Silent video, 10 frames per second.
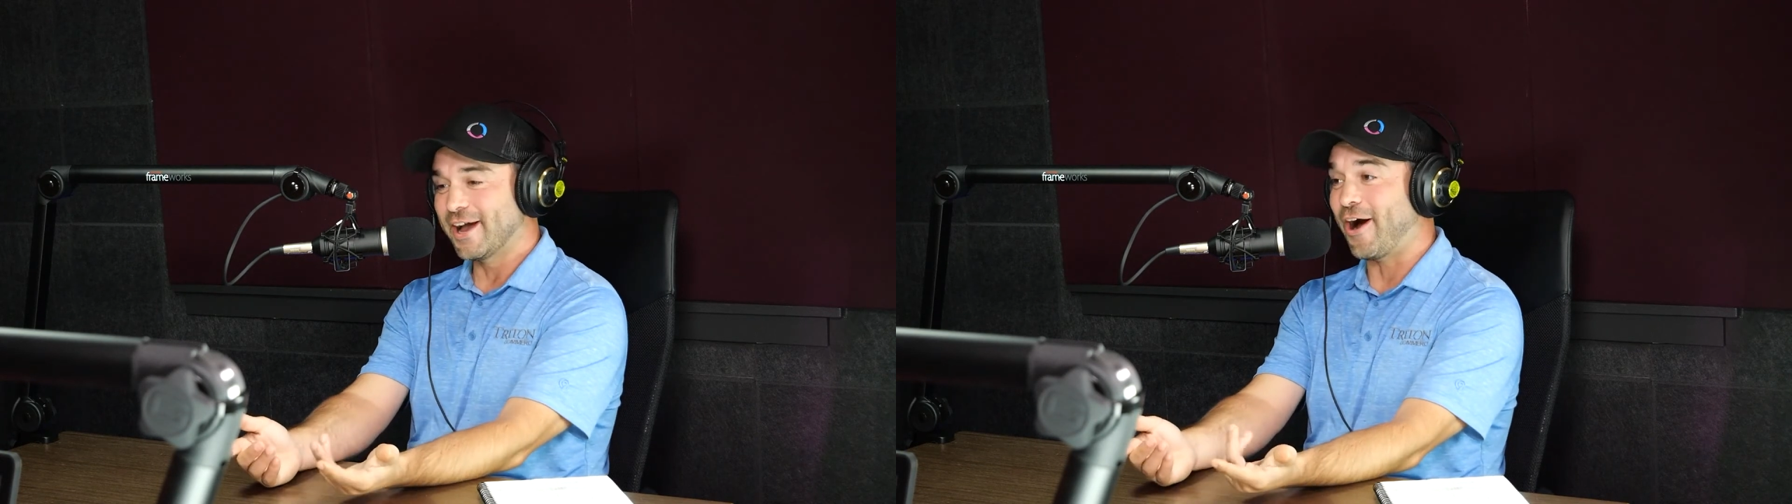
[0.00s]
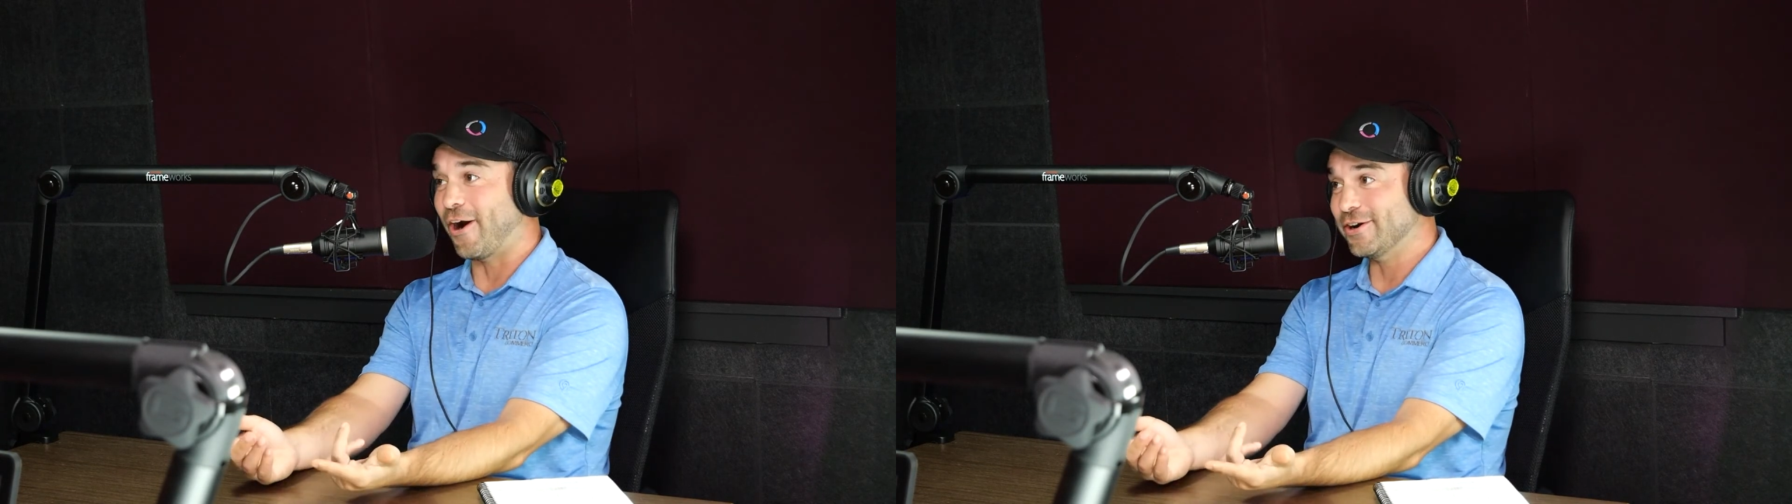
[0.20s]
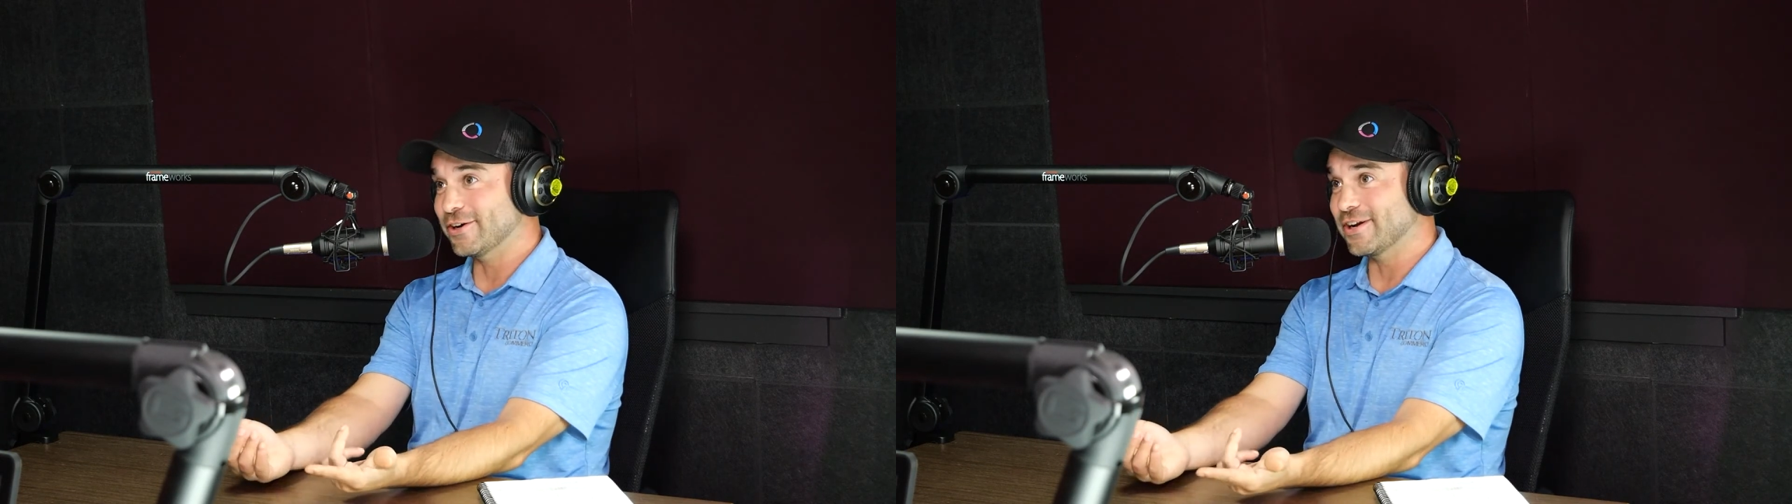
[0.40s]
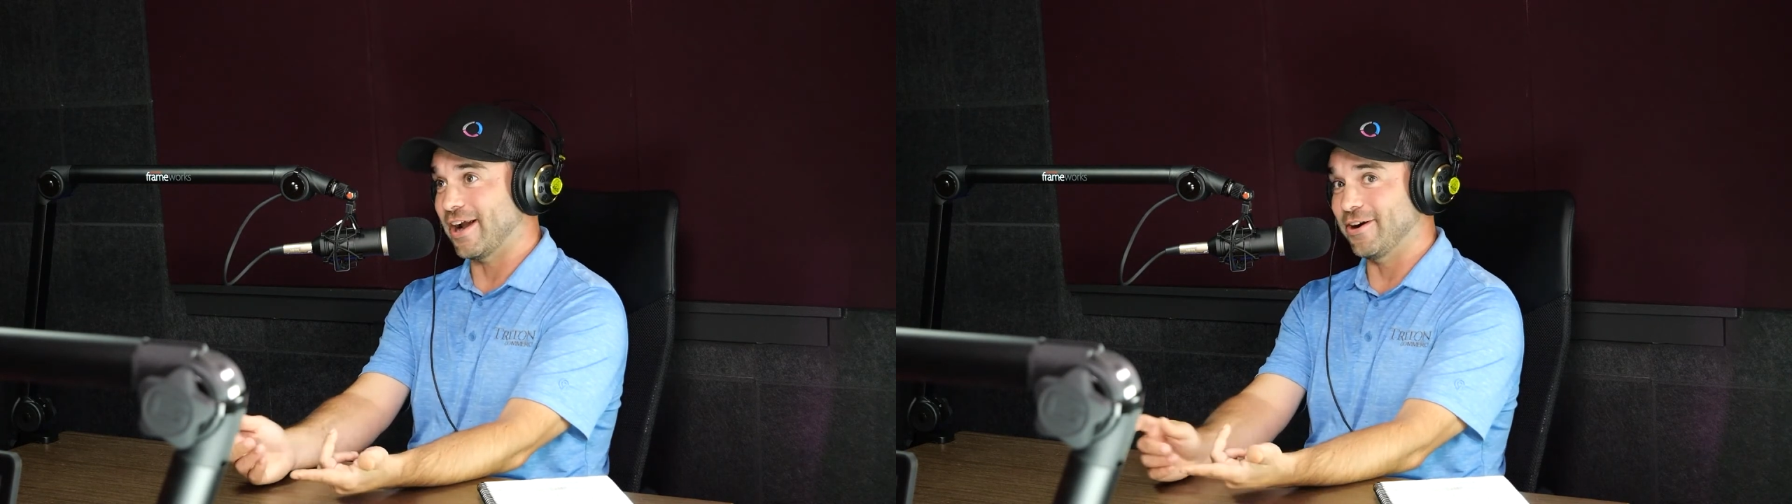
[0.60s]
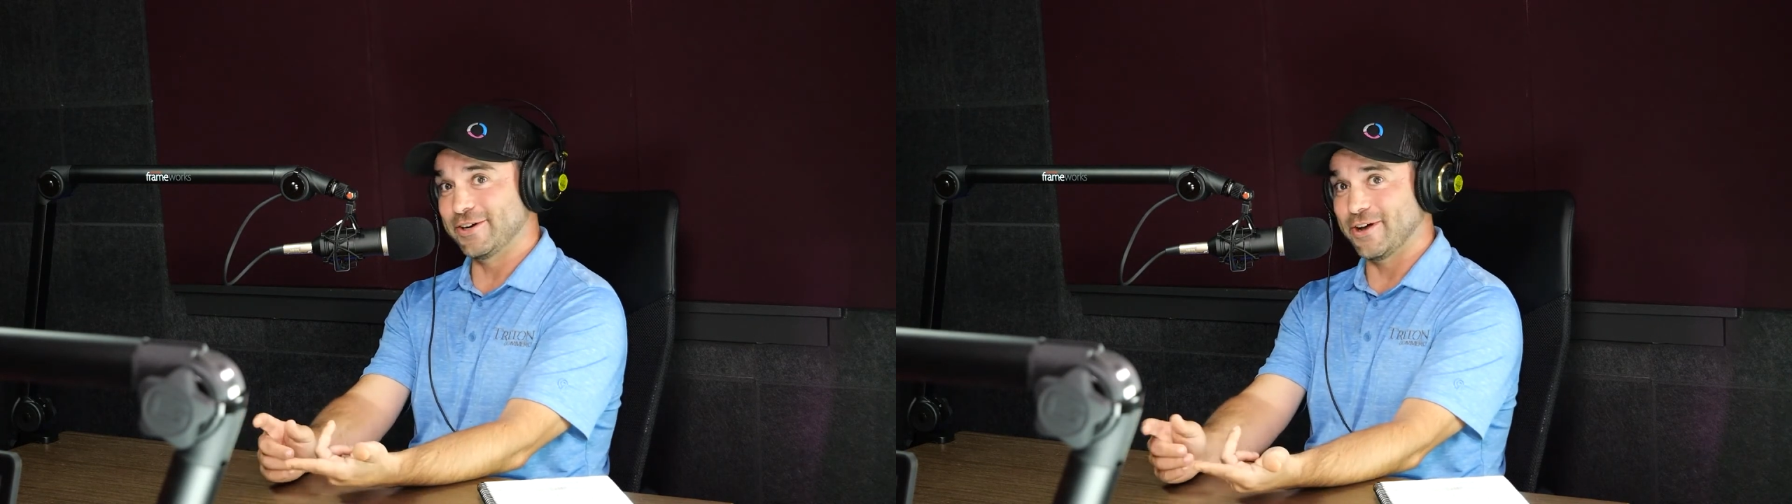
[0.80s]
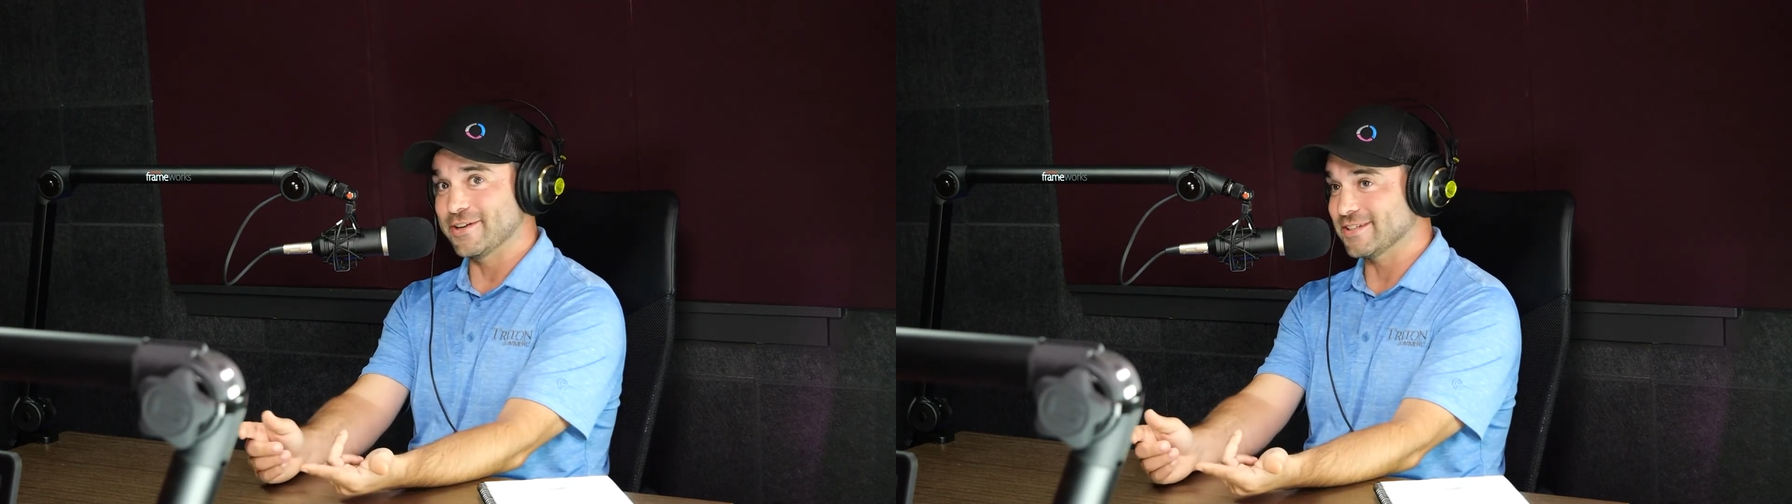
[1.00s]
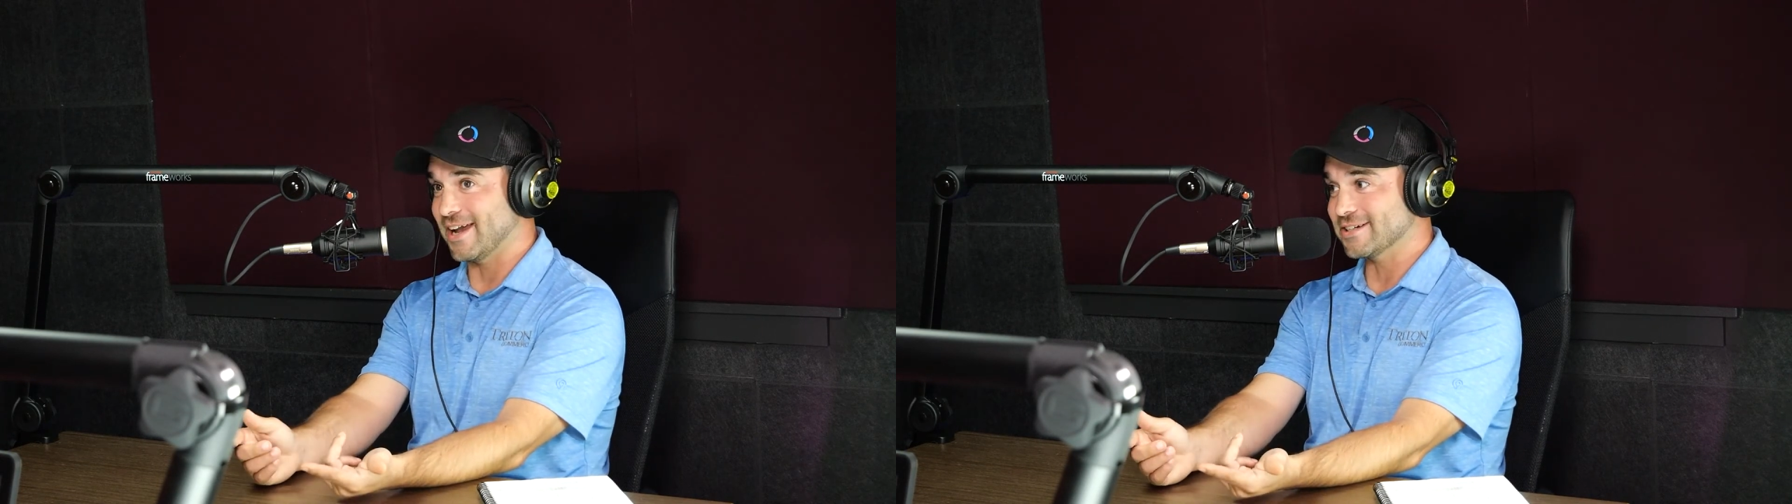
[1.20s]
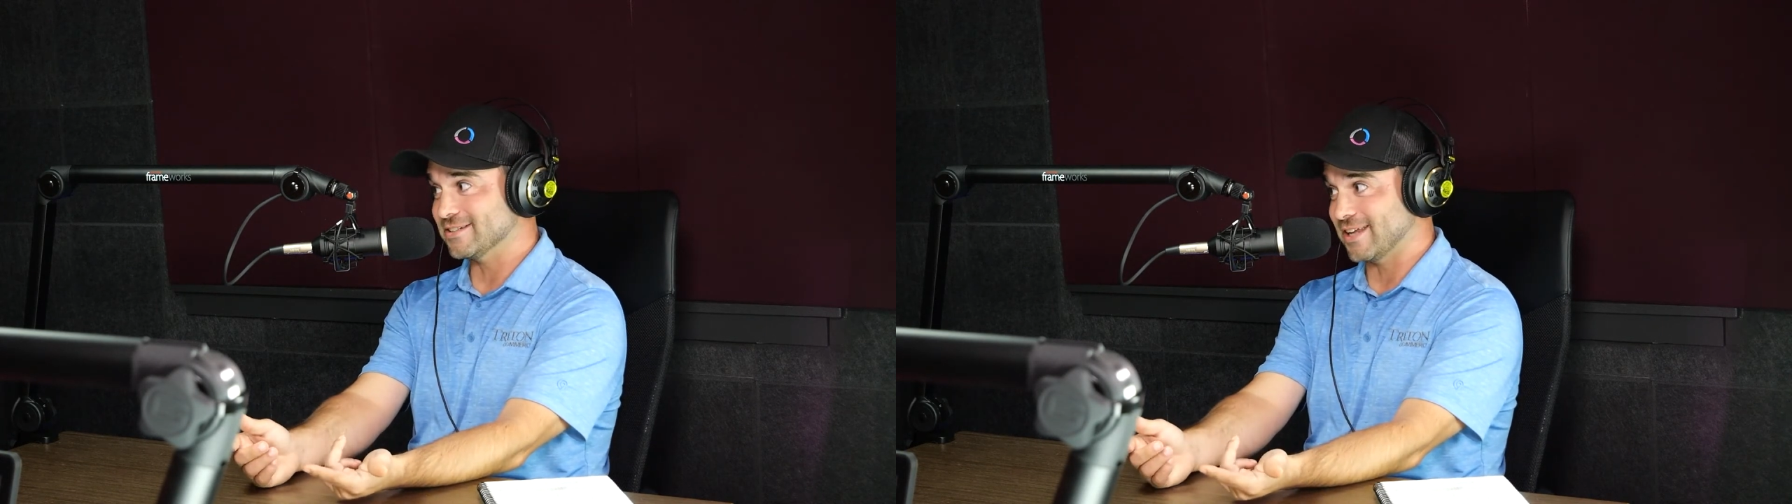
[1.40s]
are your are your calls to
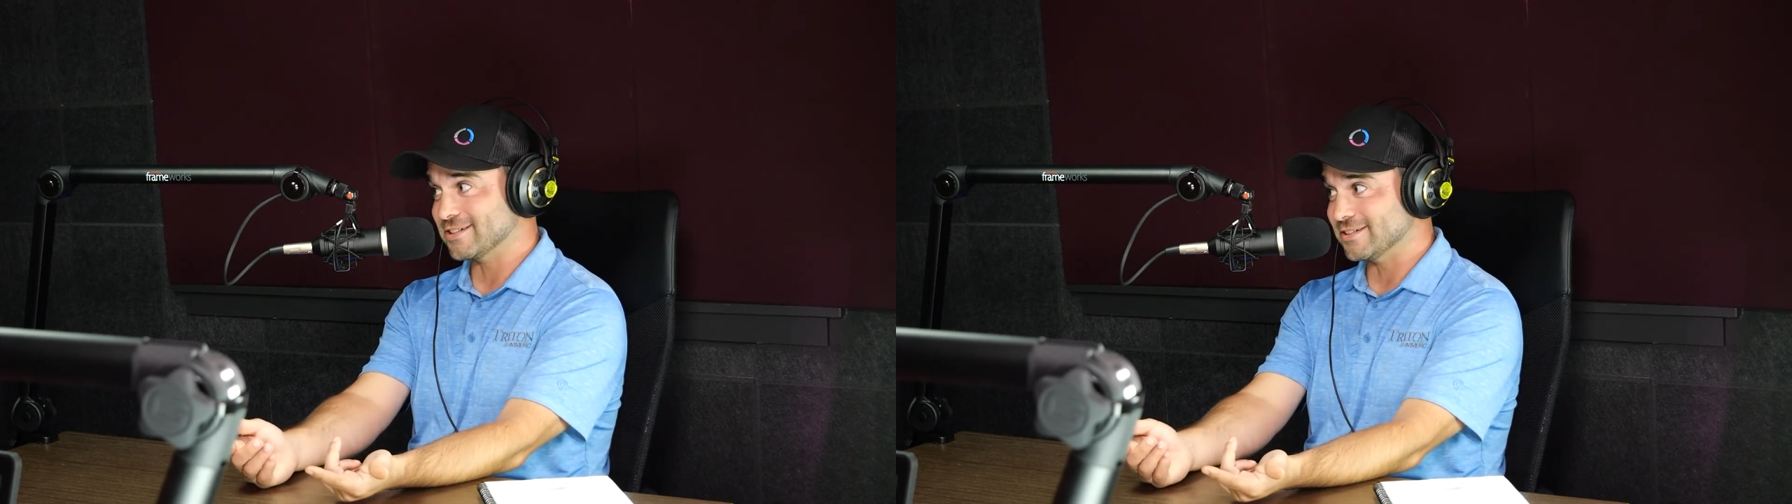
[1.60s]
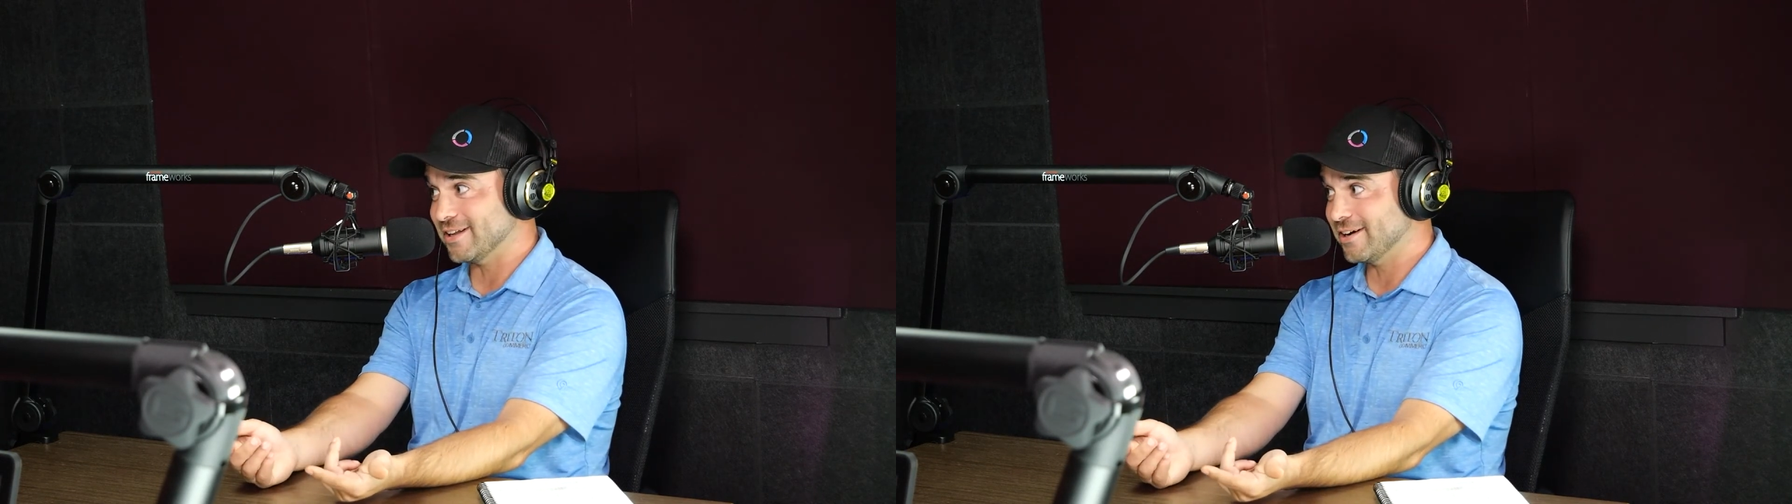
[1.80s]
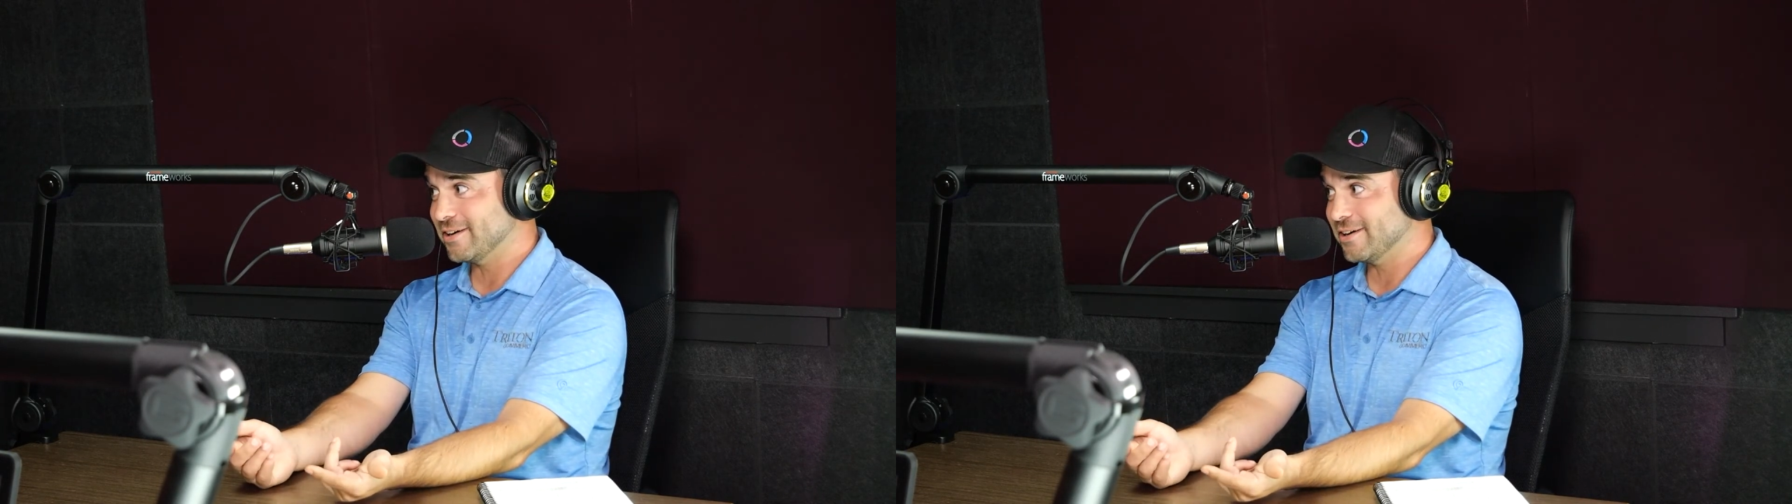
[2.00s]
actions actually there?